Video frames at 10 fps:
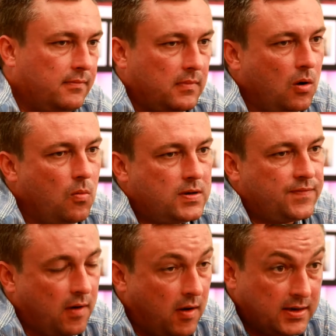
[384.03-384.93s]

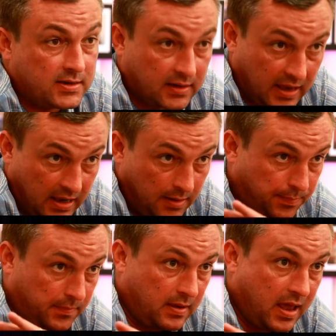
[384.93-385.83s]
to keep
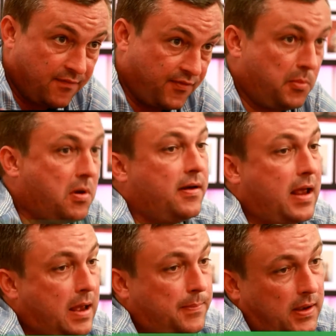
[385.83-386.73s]
everyone
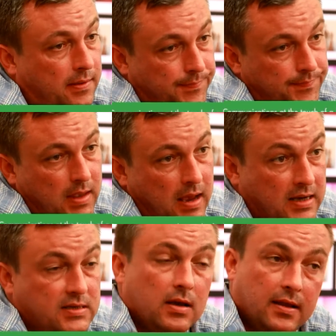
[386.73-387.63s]
happy, and
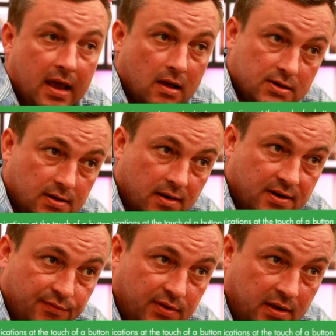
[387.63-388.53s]
that's the outside
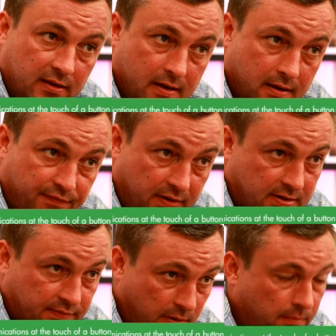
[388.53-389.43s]
of the
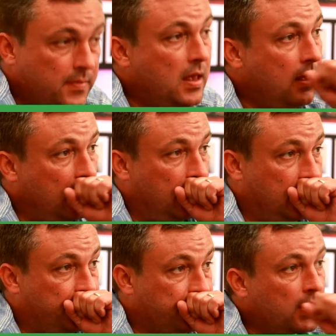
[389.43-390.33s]
festival,
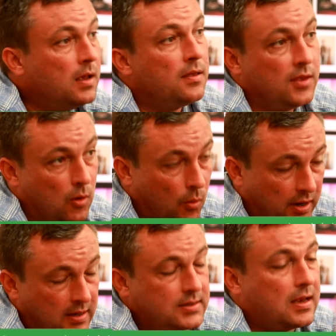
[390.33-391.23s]
the
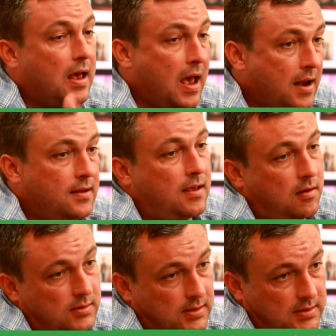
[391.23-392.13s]
audience and the
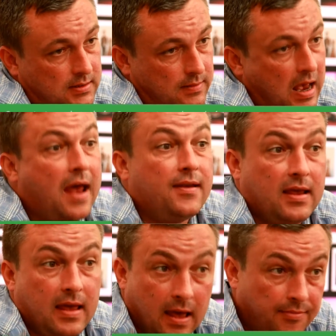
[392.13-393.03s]
artist and
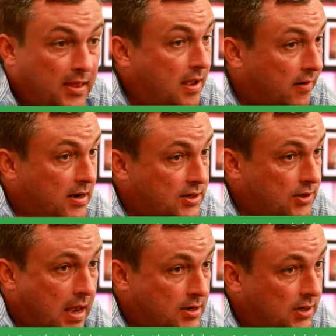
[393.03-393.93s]
their
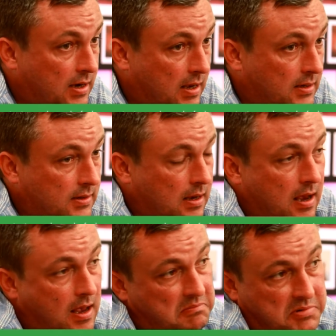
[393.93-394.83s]
engineers.
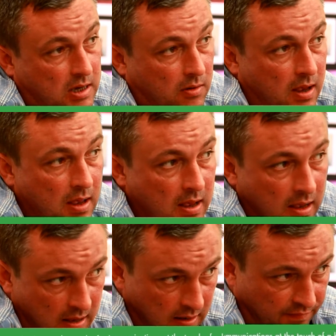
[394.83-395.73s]
And so
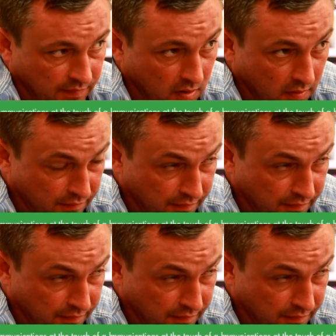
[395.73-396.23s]
for